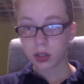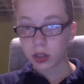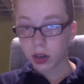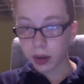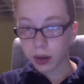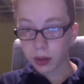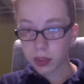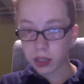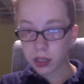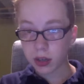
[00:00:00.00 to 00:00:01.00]
All right, let me
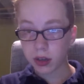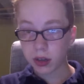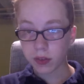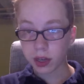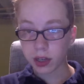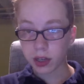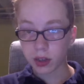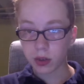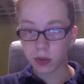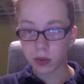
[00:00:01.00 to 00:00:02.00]
see if I can
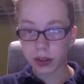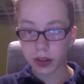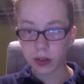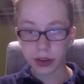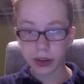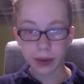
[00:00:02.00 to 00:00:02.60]
do that. Okay.